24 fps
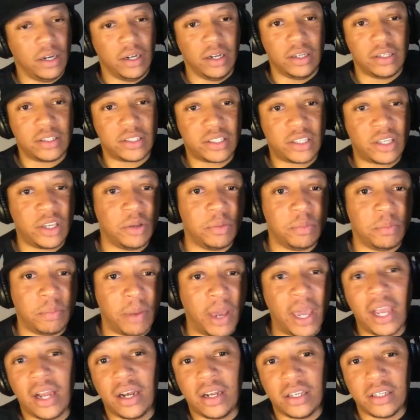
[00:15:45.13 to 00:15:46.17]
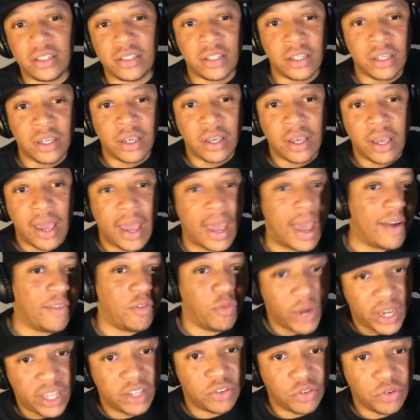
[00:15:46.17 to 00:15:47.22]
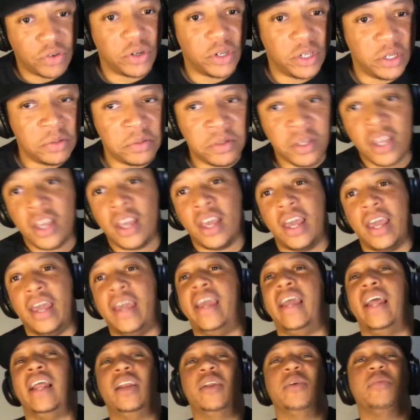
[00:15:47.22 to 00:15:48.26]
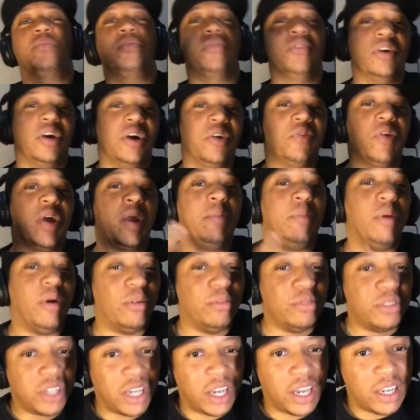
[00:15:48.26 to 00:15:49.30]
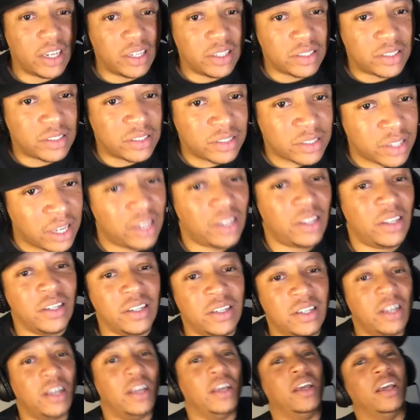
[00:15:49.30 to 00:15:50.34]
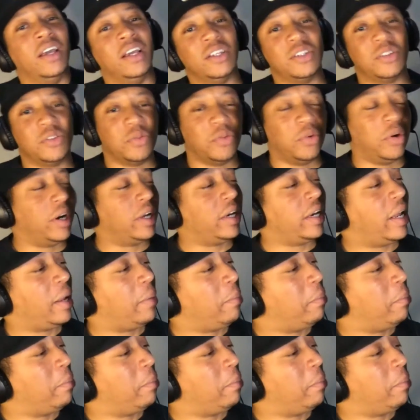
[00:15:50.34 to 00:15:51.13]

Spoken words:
Skip Bayless have wet dreams. And LeBron Raymond James Sr. is the one that